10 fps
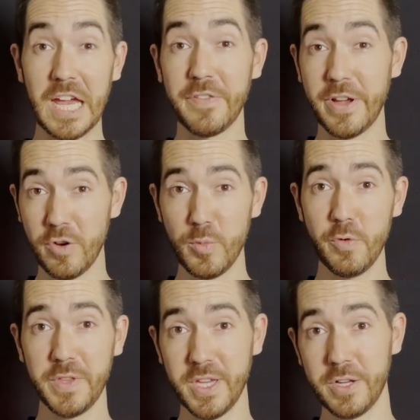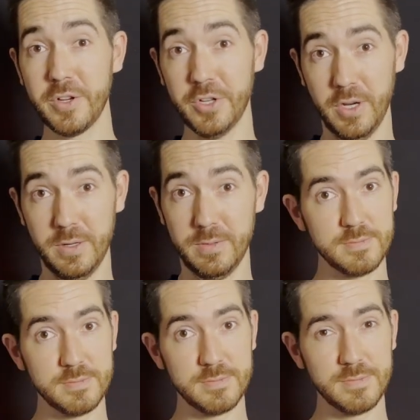And if I remove the undershirt,
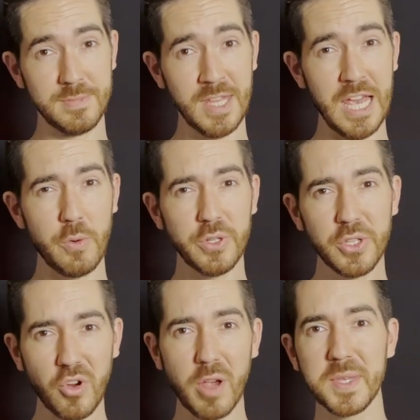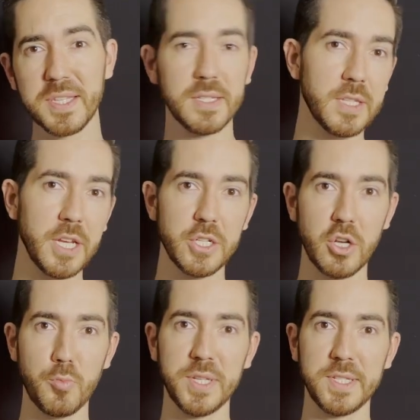I would describe the
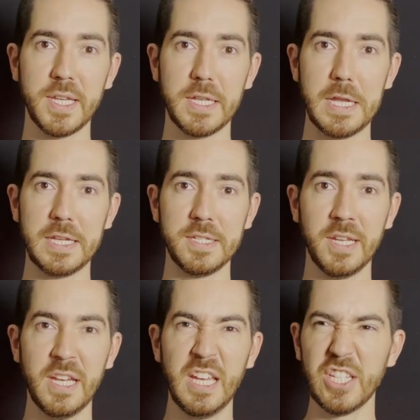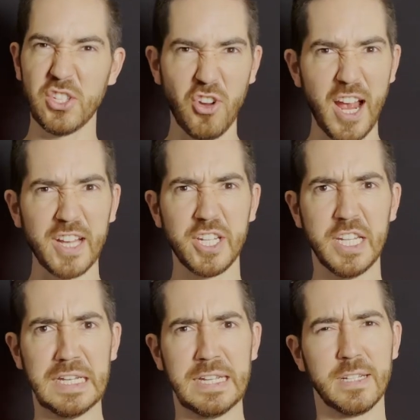sensation on my skin as
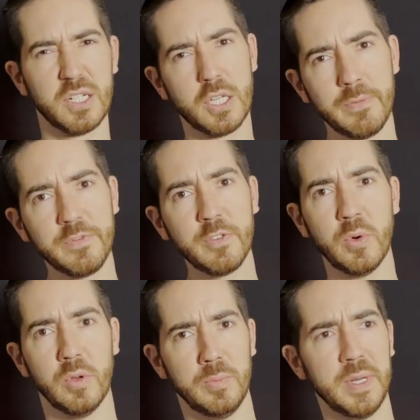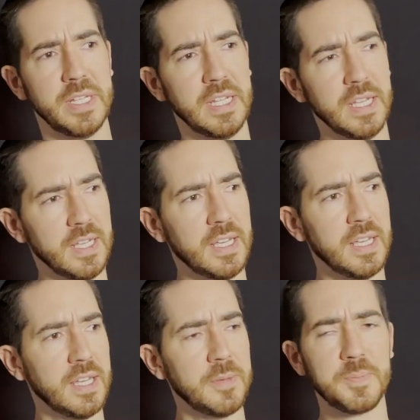scratchy and uncomfortable, but
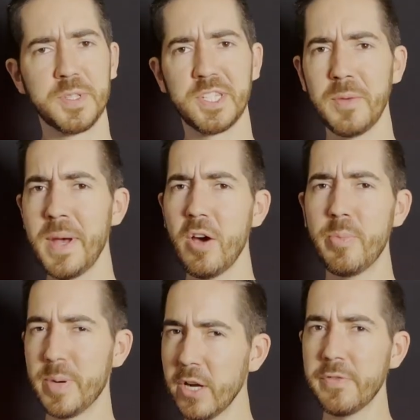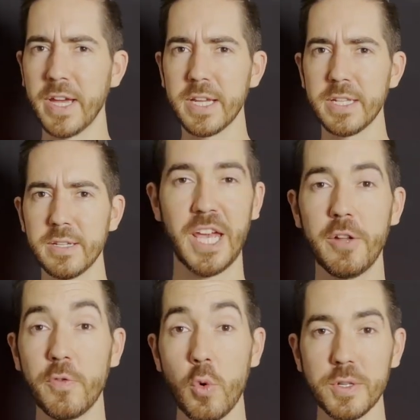somehow perfect.
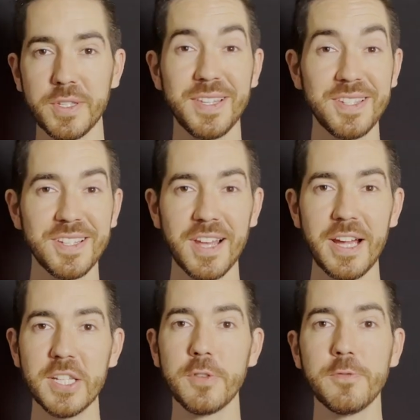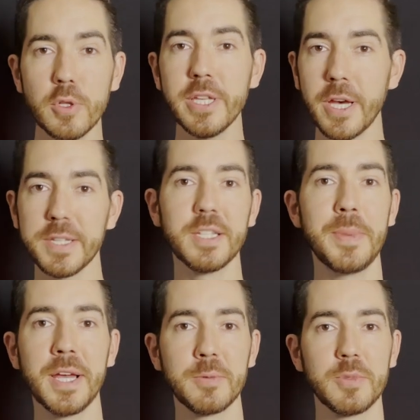And of course, this design is fully
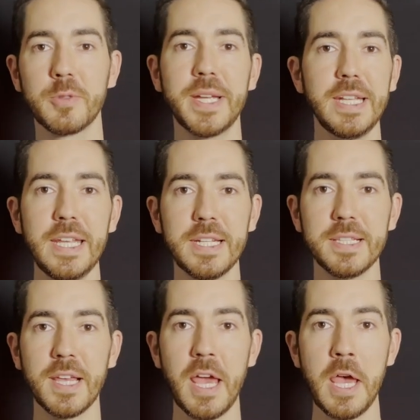customizable to my needs.